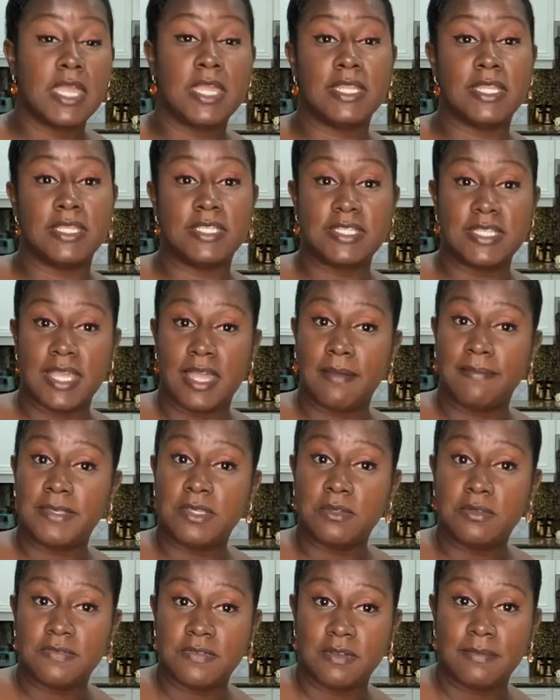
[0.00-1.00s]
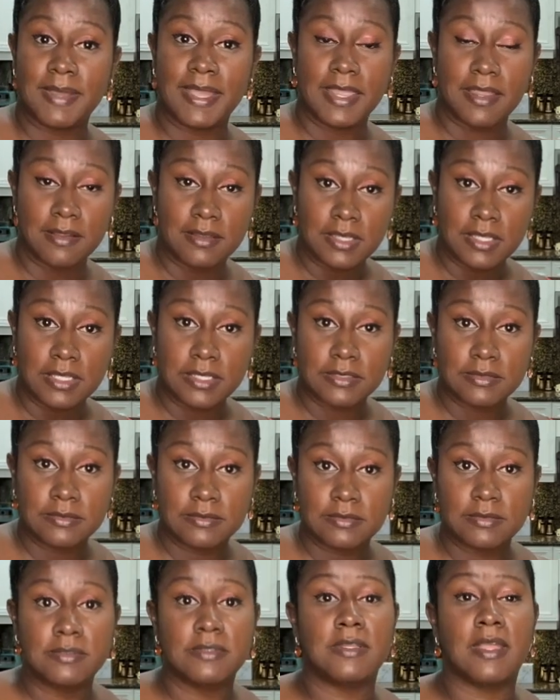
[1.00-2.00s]
You see how beautiful my hair looked?
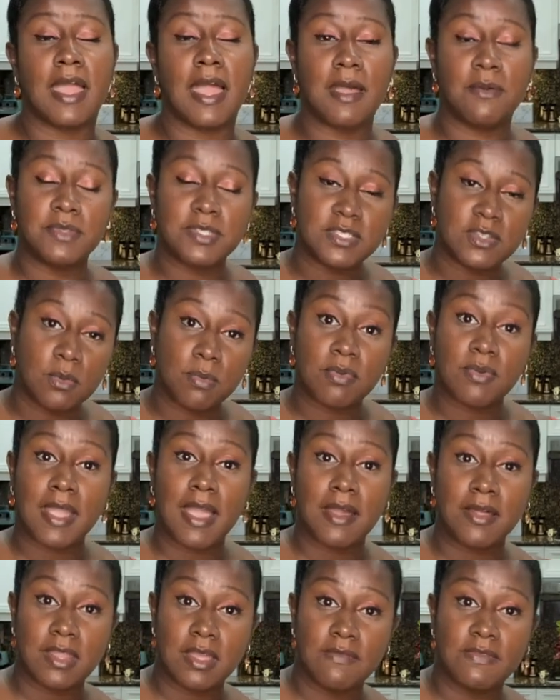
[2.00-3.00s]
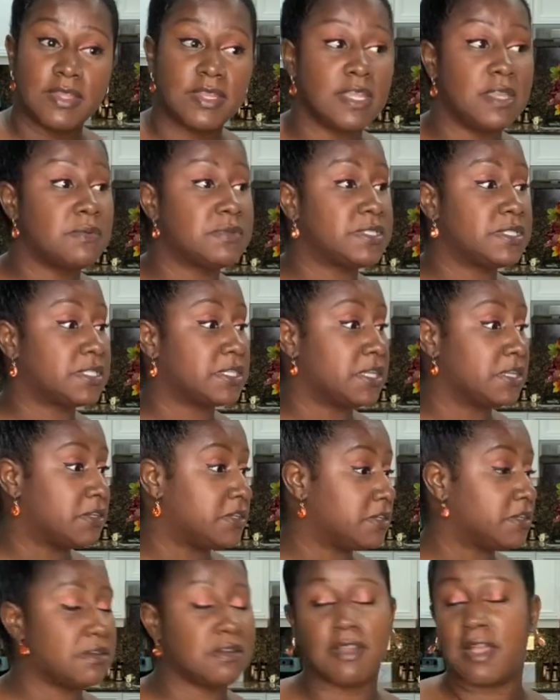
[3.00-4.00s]
I was so proud of it. It was looking
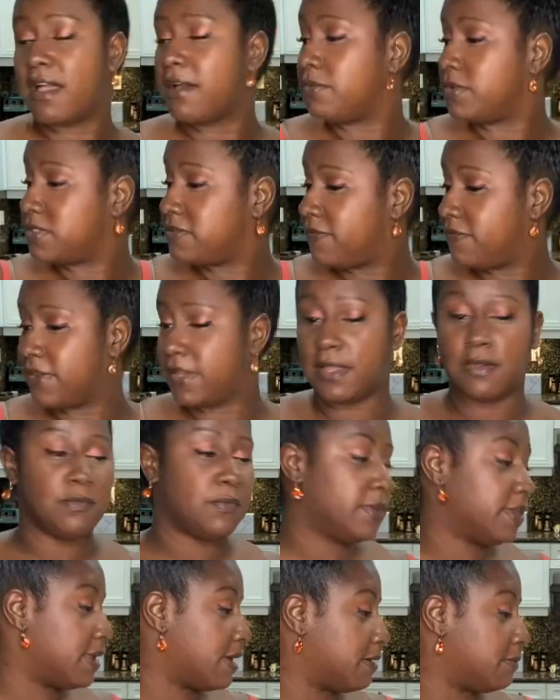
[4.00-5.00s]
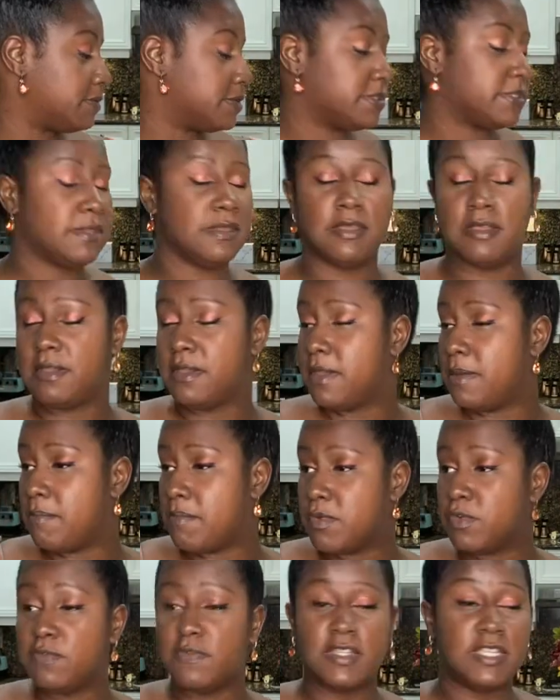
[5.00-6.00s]
good, girl. I was flowing. I was
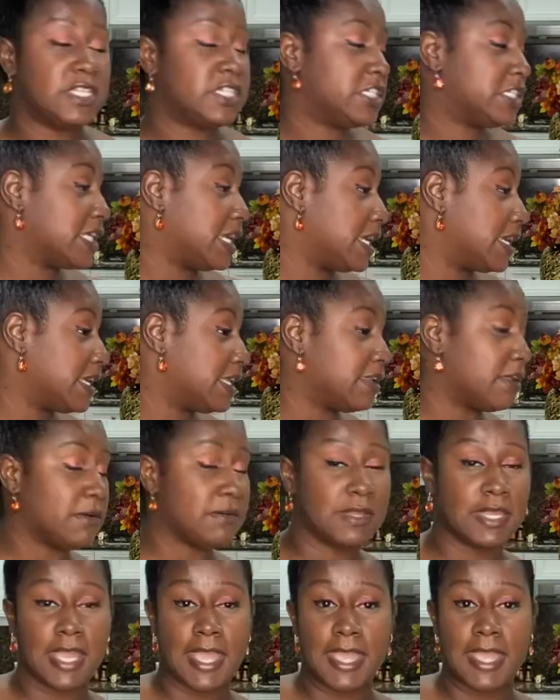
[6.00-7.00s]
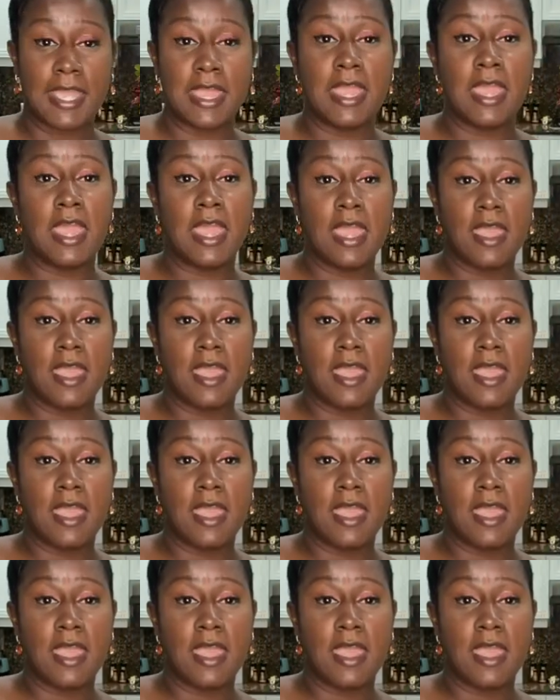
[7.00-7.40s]
moving and shaking, okay?